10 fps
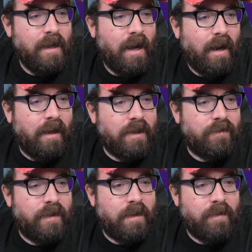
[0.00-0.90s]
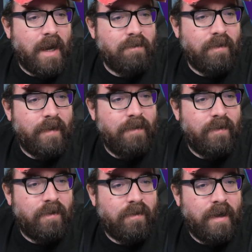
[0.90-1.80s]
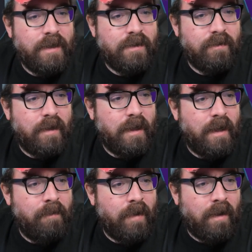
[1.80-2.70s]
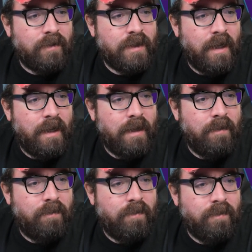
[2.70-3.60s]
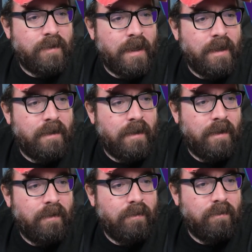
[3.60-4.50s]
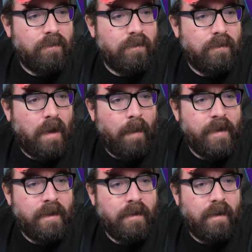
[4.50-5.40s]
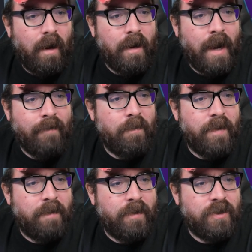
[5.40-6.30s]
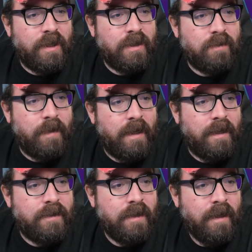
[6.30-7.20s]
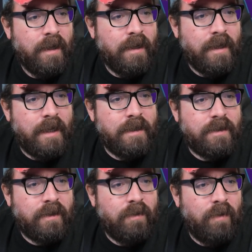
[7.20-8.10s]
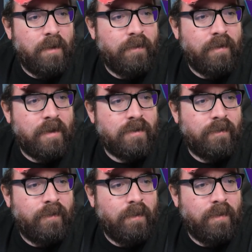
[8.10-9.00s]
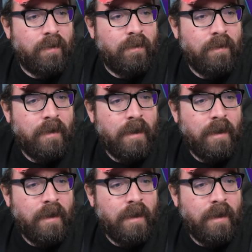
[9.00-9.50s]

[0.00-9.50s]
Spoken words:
I like to think I'm capable of even greater. I'll certainly take... No, I mean, I have a big budget at Spurs. Yes, I can work with a director of football.